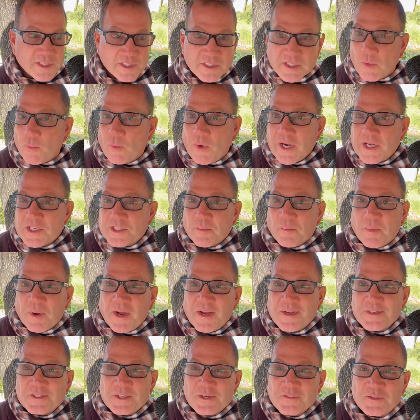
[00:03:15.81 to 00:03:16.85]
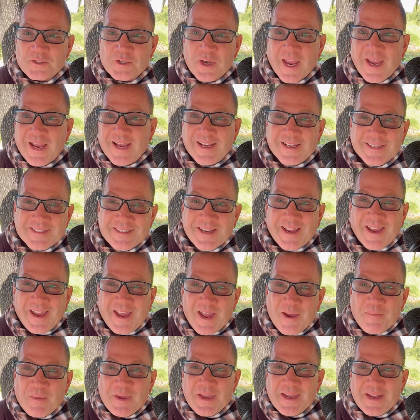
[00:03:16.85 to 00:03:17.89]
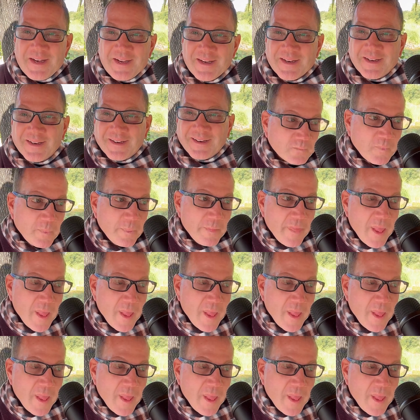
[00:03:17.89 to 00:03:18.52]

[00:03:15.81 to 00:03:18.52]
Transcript: it's a positive. Hey, it's a happy ending.